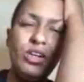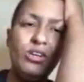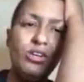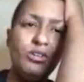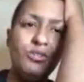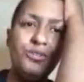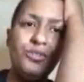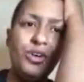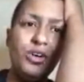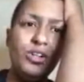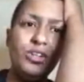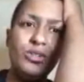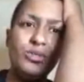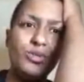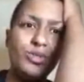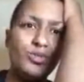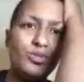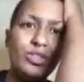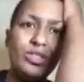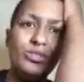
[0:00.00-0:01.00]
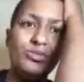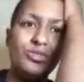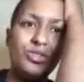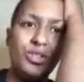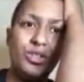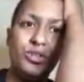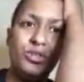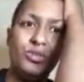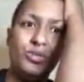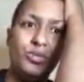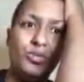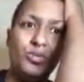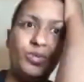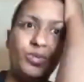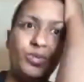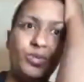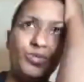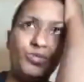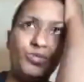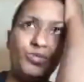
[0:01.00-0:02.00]
our followers, we don't know
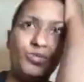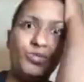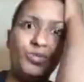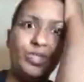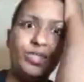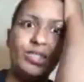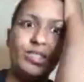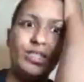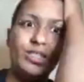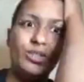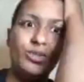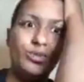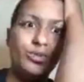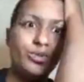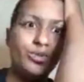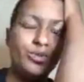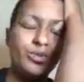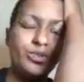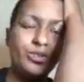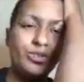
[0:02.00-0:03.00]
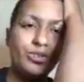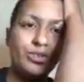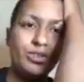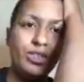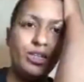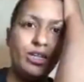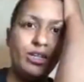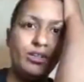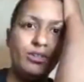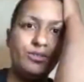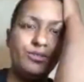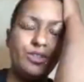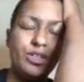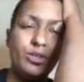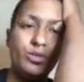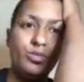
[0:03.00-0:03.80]
what's really going on in her life.